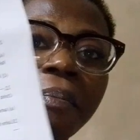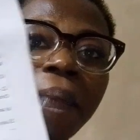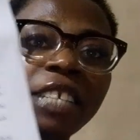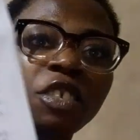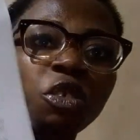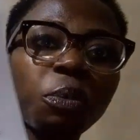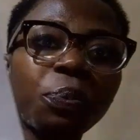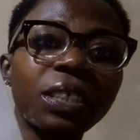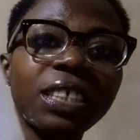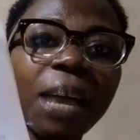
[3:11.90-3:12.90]
My
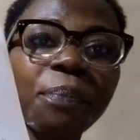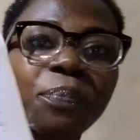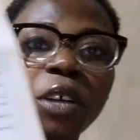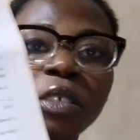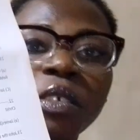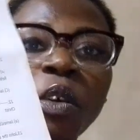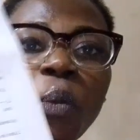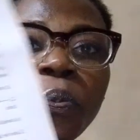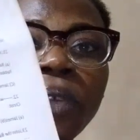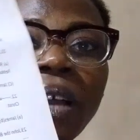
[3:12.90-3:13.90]
super champions,
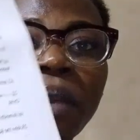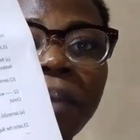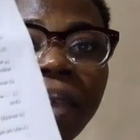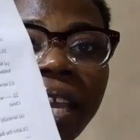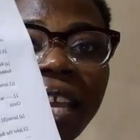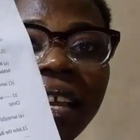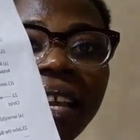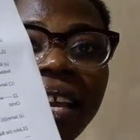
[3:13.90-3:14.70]
hope you are with me.